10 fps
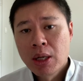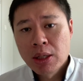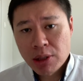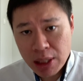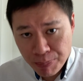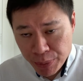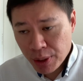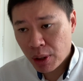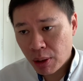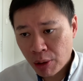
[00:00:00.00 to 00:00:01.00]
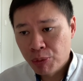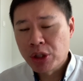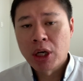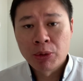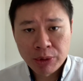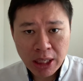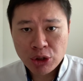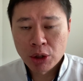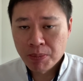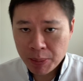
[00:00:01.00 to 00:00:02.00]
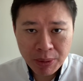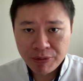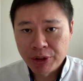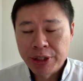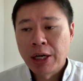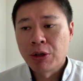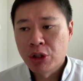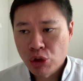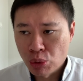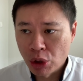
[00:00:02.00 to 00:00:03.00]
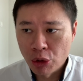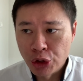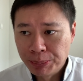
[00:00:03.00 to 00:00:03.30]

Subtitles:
Something of which I'll touch on a bit further down in this tutorial.